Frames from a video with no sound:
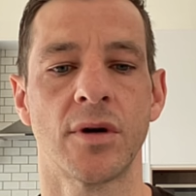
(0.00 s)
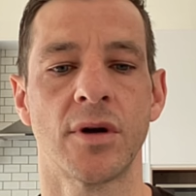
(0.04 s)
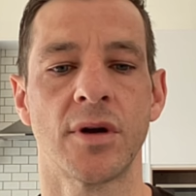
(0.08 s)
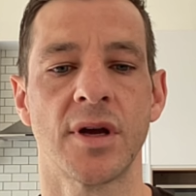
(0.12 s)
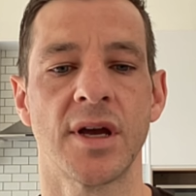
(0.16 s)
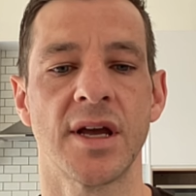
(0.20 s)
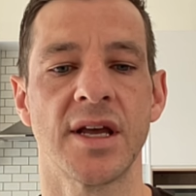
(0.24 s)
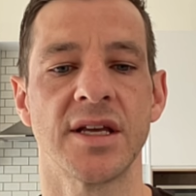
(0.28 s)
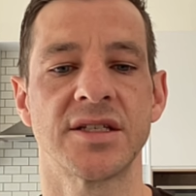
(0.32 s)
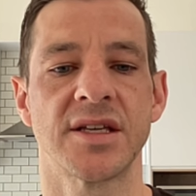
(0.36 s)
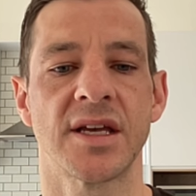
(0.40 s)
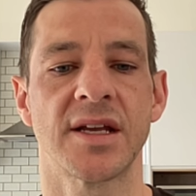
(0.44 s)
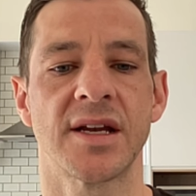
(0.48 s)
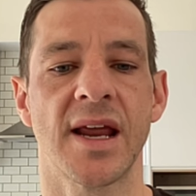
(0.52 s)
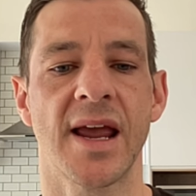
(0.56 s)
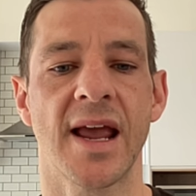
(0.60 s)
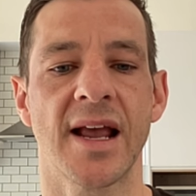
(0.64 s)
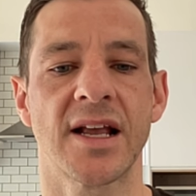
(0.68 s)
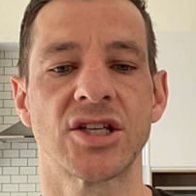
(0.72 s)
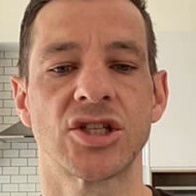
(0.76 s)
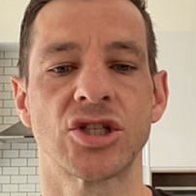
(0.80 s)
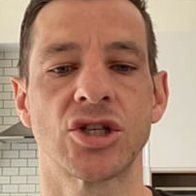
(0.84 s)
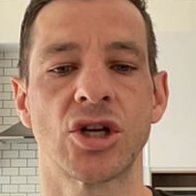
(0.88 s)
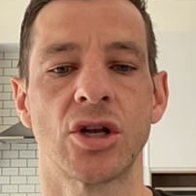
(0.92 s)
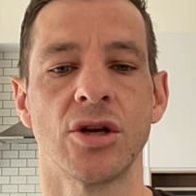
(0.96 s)
is it
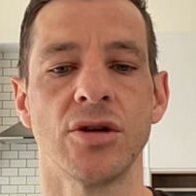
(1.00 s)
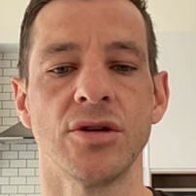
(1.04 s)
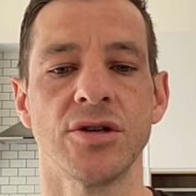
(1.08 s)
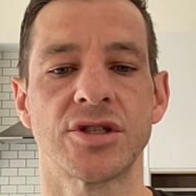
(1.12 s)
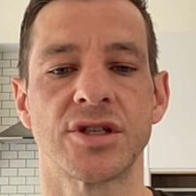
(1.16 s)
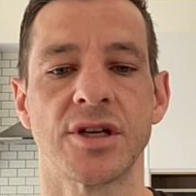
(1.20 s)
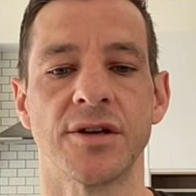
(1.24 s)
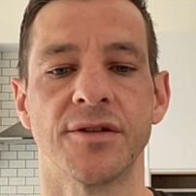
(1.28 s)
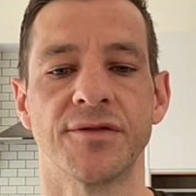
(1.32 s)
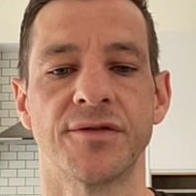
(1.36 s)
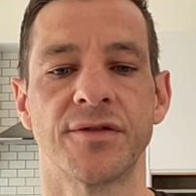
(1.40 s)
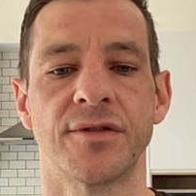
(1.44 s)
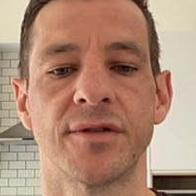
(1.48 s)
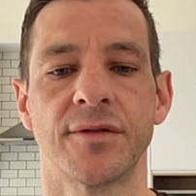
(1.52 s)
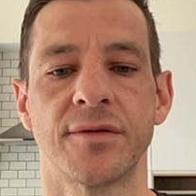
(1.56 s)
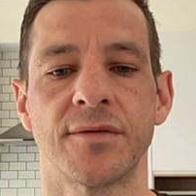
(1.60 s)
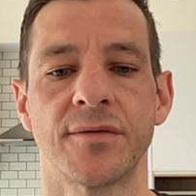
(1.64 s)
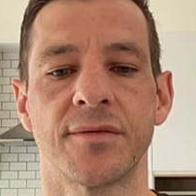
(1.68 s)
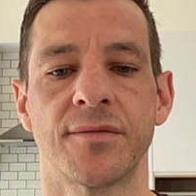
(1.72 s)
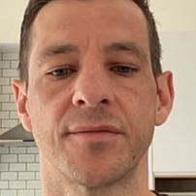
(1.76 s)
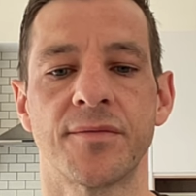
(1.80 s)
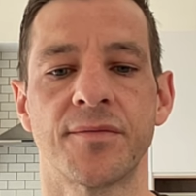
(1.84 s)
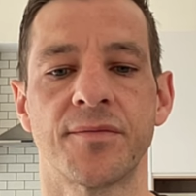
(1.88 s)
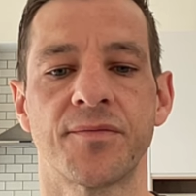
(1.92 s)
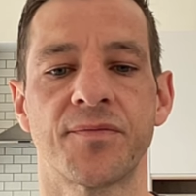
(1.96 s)
exclusive?
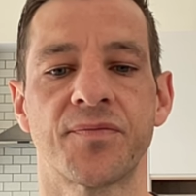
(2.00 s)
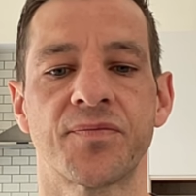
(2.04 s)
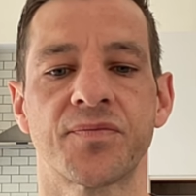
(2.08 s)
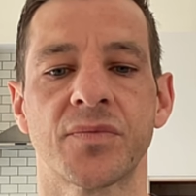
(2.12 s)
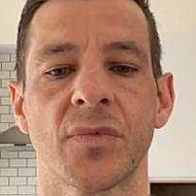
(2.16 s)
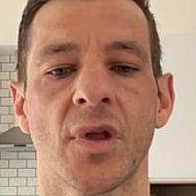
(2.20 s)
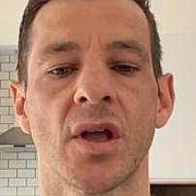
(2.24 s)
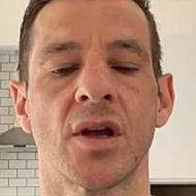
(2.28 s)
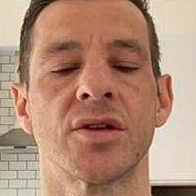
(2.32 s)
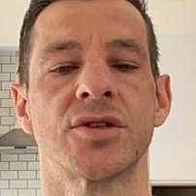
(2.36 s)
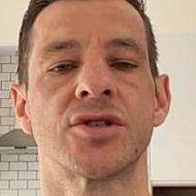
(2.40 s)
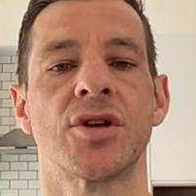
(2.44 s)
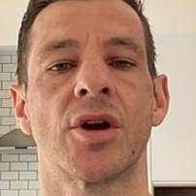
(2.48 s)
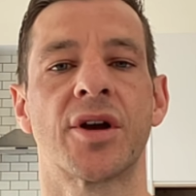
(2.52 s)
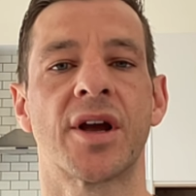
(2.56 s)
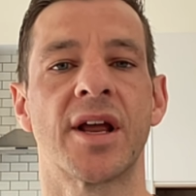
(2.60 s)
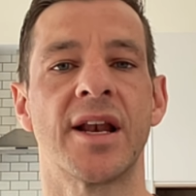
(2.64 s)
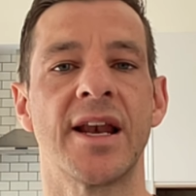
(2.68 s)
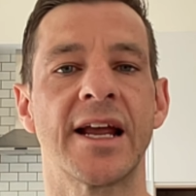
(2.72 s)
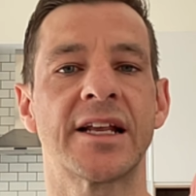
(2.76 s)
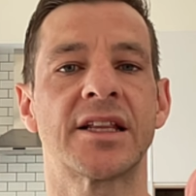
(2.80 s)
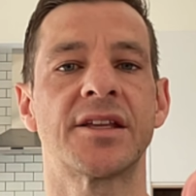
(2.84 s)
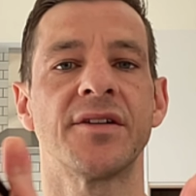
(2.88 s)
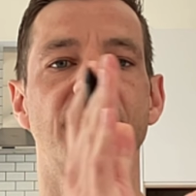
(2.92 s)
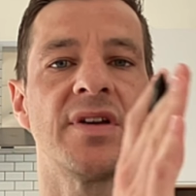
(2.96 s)
So
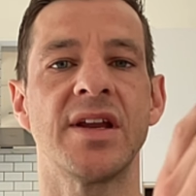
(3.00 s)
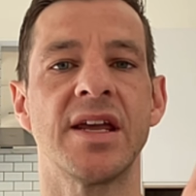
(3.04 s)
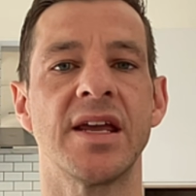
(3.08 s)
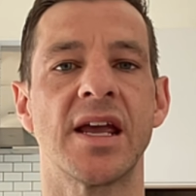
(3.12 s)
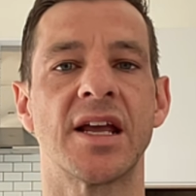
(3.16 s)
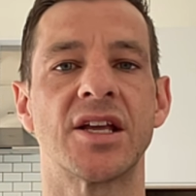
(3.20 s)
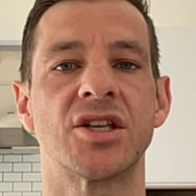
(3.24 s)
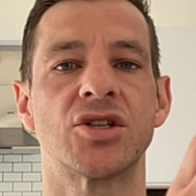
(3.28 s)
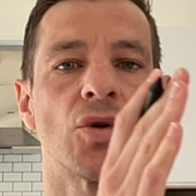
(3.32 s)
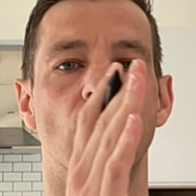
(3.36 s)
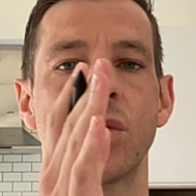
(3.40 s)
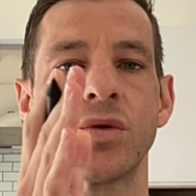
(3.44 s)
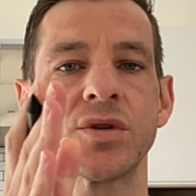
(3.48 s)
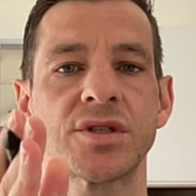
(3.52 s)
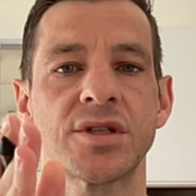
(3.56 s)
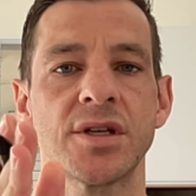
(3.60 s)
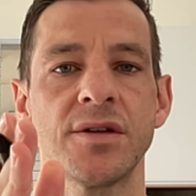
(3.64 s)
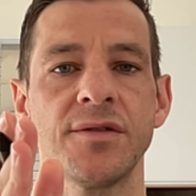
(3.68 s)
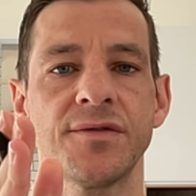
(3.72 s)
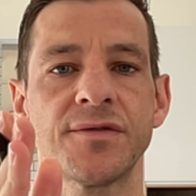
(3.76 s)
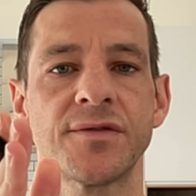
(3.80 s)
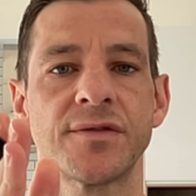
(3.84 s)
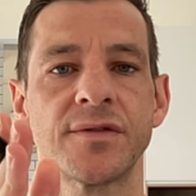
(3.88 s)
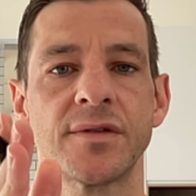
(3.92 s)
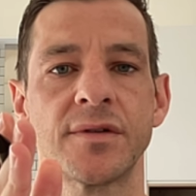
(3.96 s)
collectively
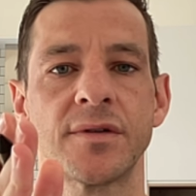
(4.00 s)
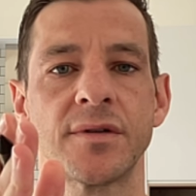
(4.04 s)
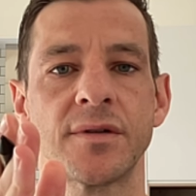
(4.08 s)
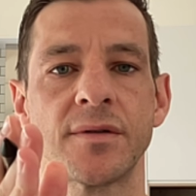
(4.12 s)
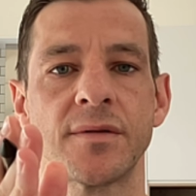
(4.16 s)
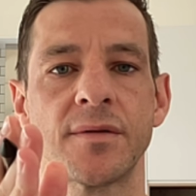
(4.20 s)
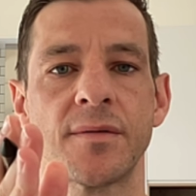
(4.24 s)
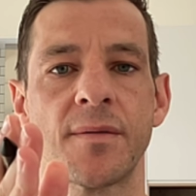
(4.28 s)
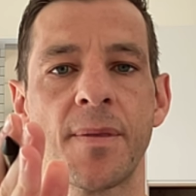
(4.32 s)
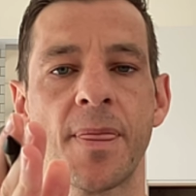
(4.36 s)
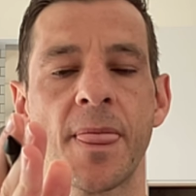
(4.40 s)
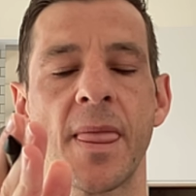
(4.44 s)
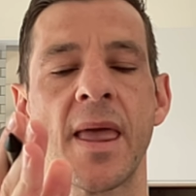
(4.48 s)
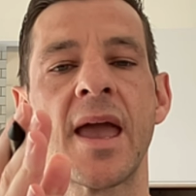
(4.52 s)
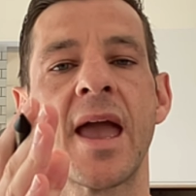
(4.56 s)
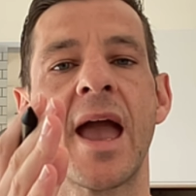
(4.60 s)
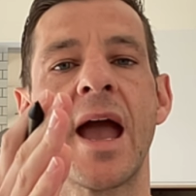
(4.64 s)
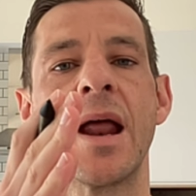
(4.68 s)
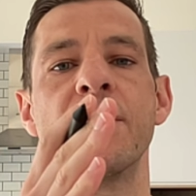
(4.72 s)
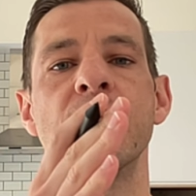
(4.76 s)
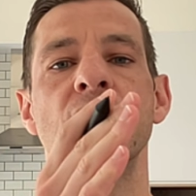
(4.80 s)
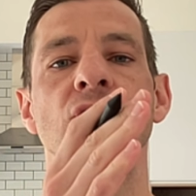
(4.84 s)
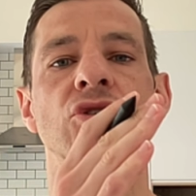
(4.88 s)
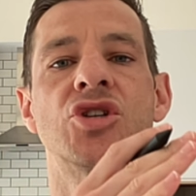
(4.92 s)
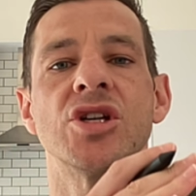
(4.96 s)
exhaustive
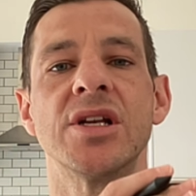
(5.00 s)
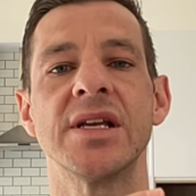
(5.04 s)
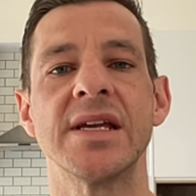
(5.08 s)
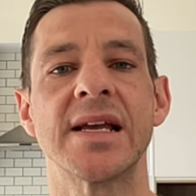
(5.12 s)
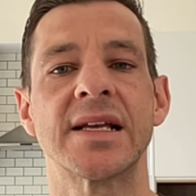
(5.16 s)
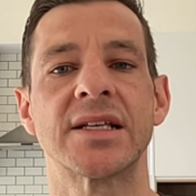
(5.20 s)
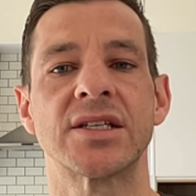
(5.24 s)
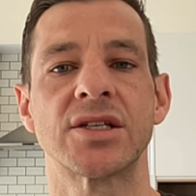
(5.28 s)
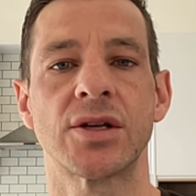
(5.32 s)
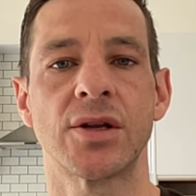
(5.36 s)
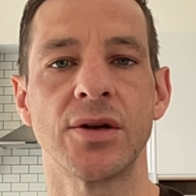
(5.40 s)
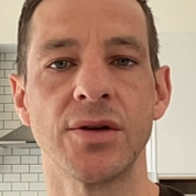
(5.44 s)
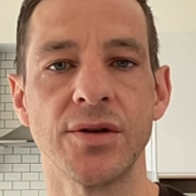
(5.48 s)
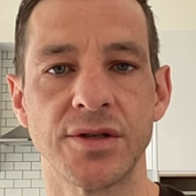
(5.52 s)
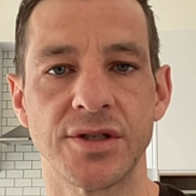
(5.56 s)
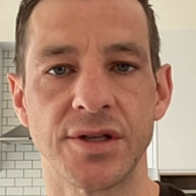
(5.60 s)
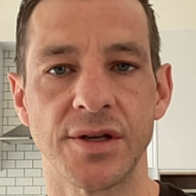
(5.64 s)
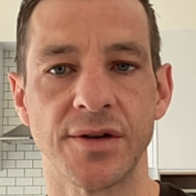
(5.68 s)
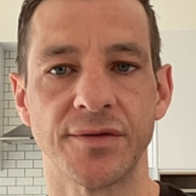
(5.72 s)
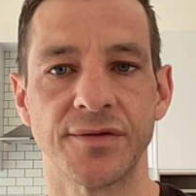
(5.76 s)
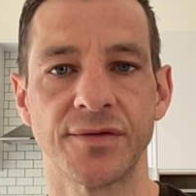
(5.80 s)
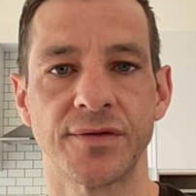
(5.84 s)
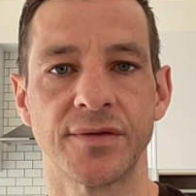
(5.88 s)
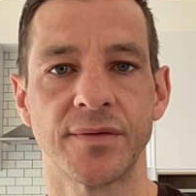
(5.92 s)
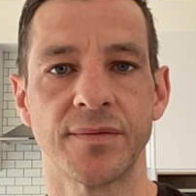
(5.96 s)
and mutually
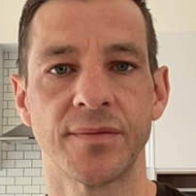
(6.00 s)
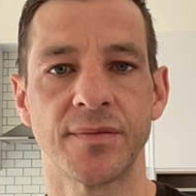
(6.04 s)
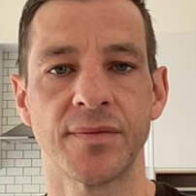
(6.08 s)
exclusive.